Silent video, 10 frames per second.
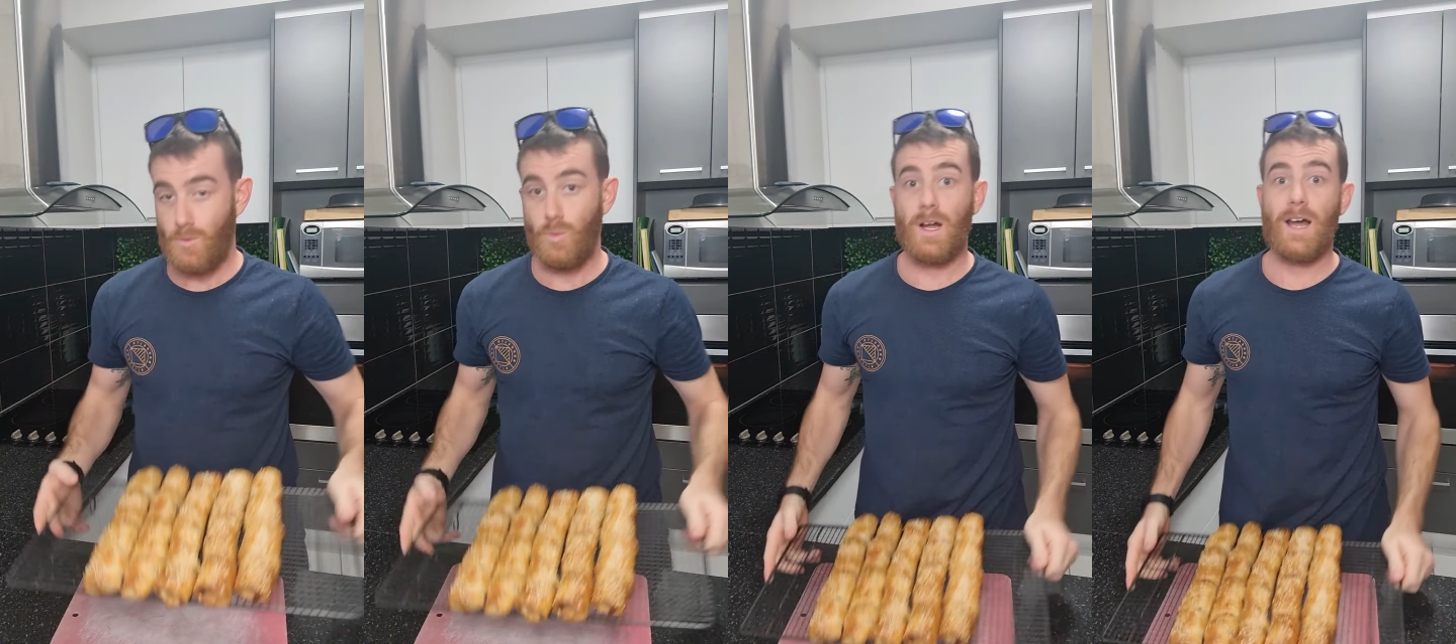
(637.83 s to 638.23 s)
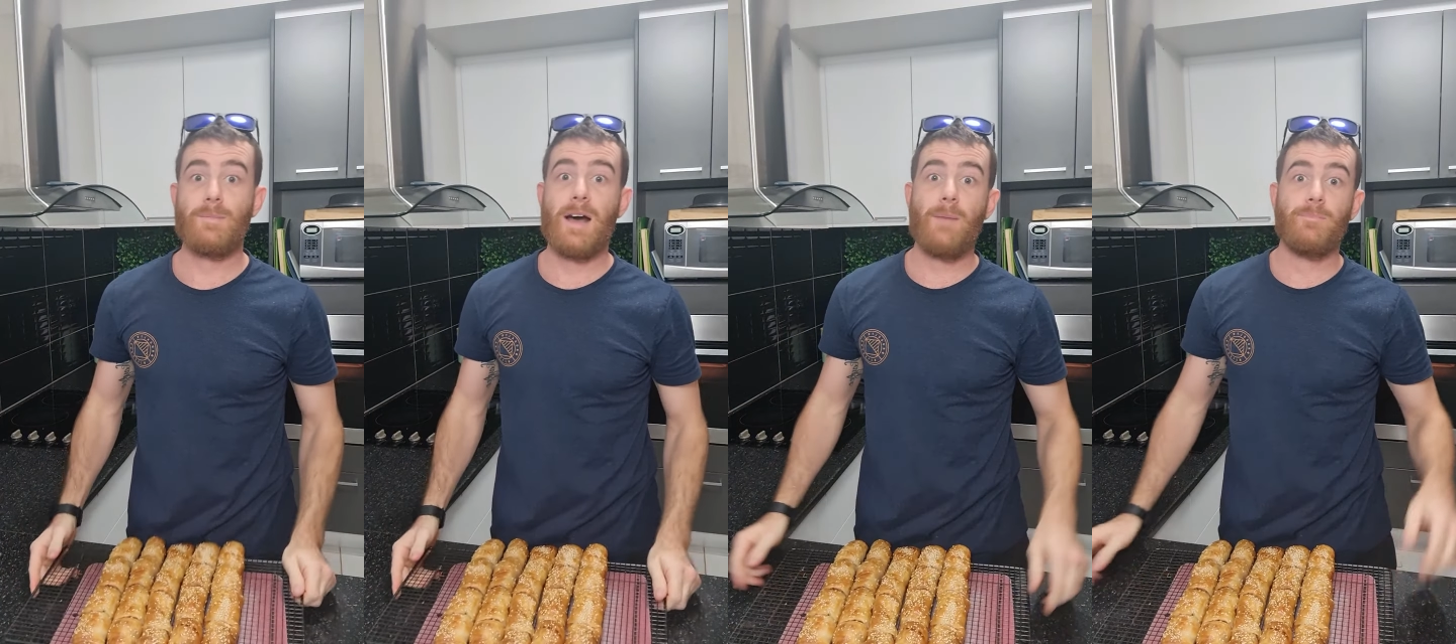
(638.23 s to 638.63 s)
we'll cut them
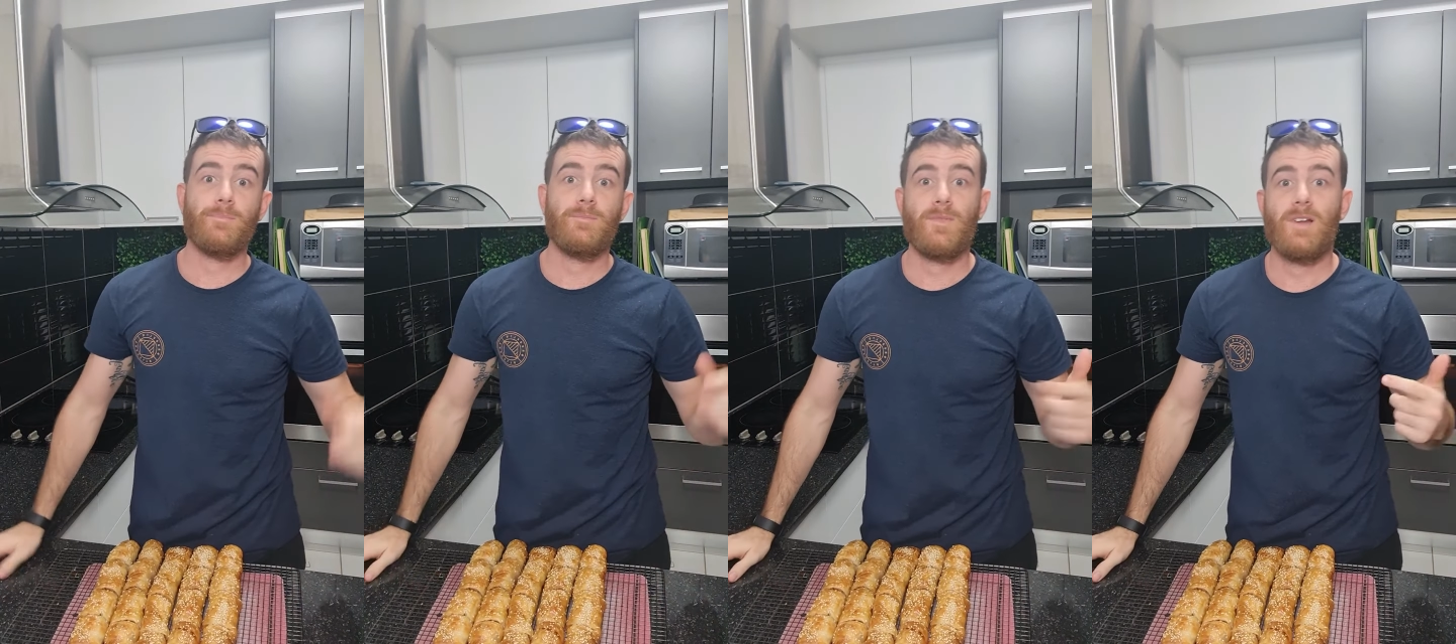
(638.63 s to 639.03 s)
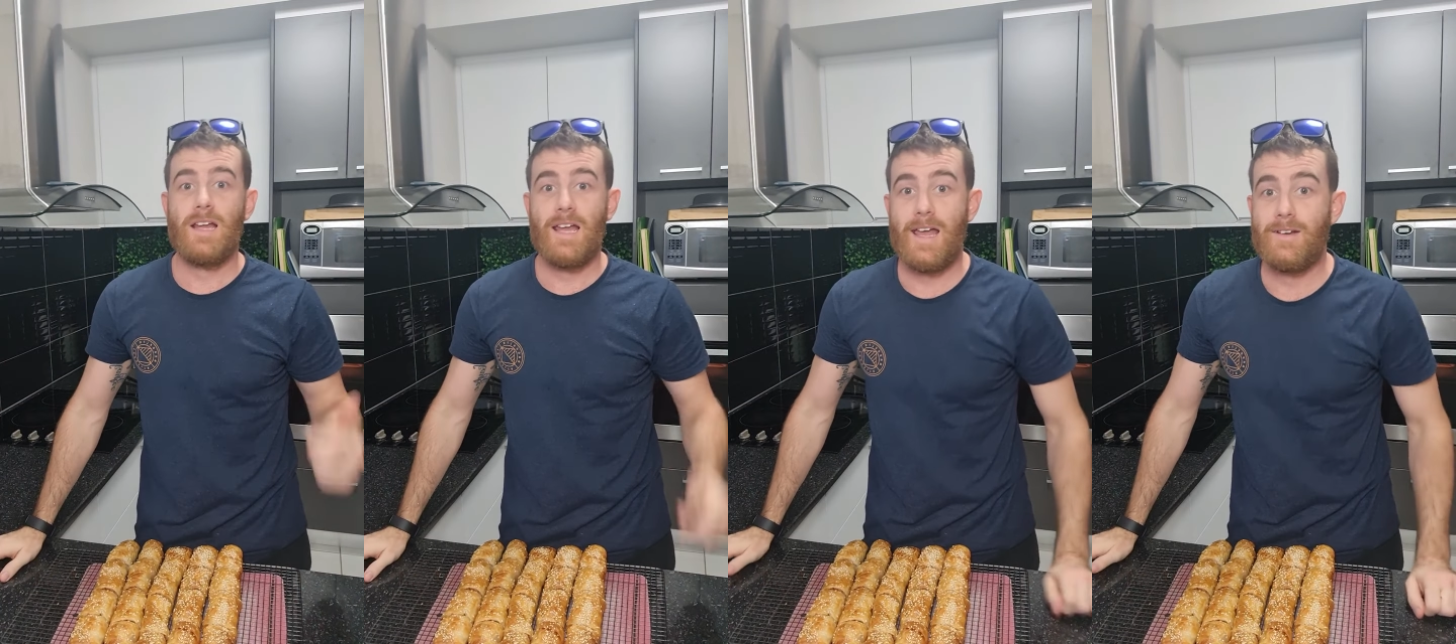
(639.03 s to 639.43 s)
up
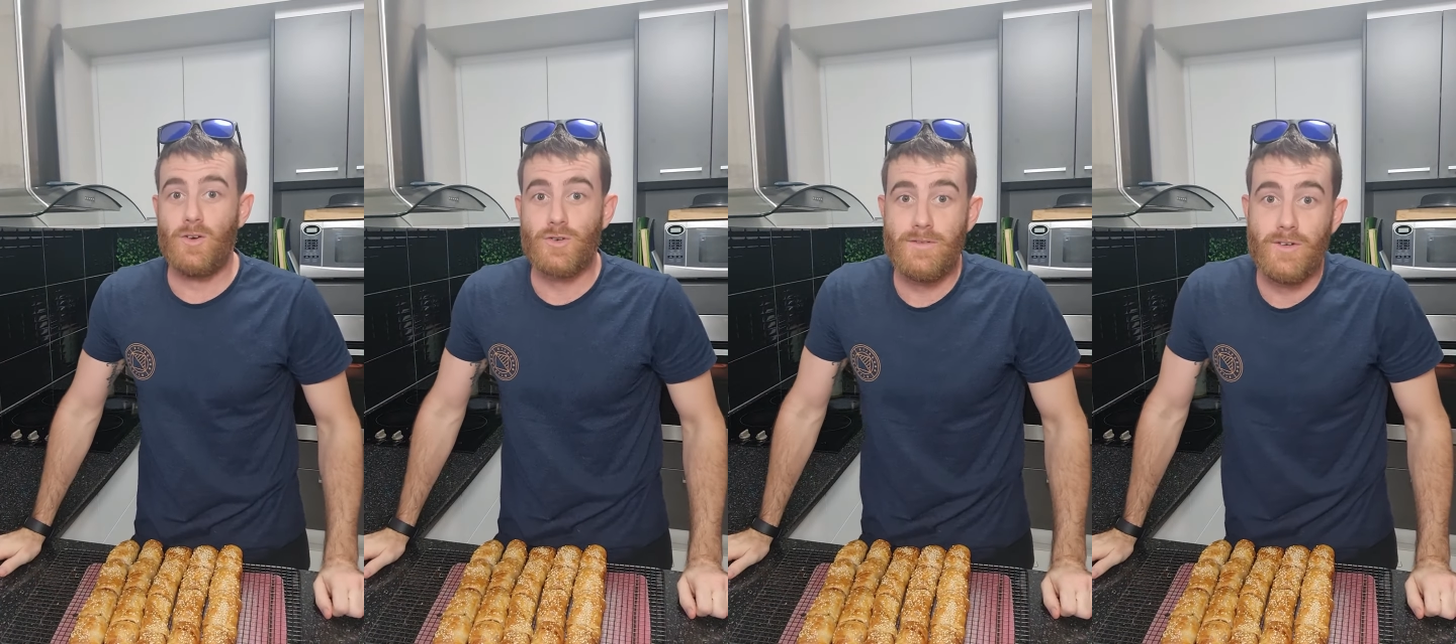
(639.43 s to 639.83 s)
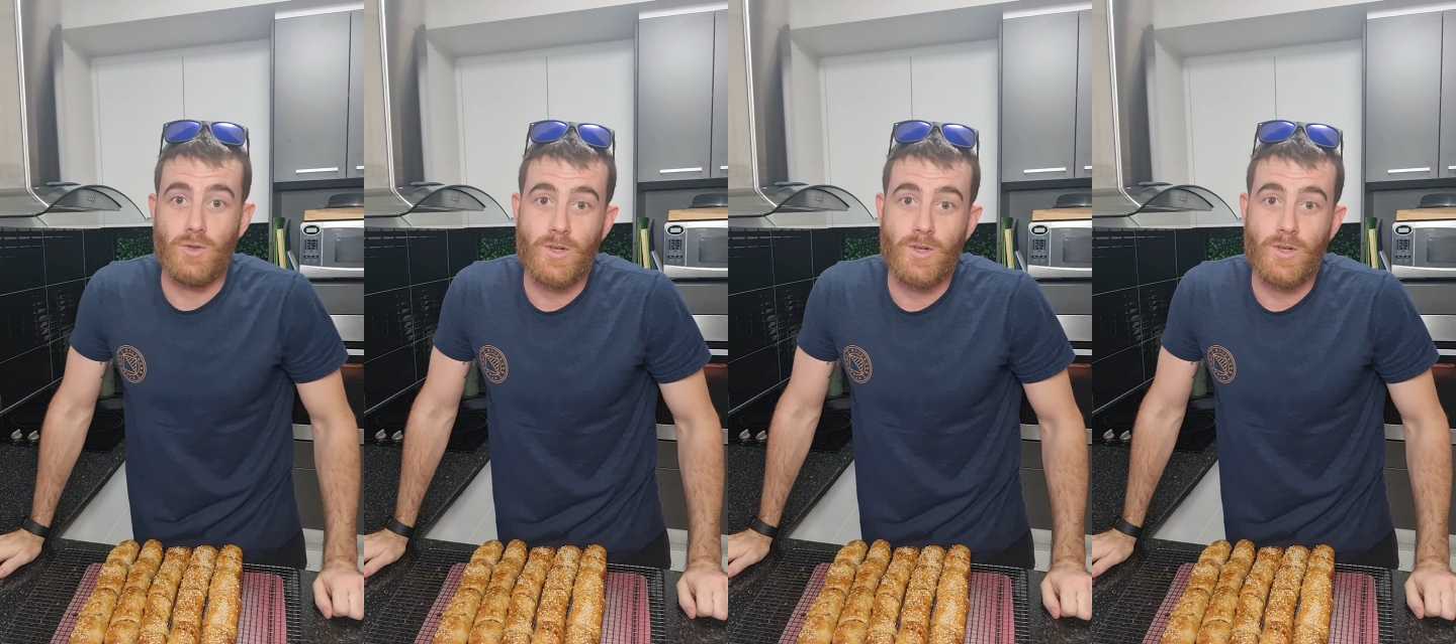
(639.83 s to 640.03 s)
and I'll give you a look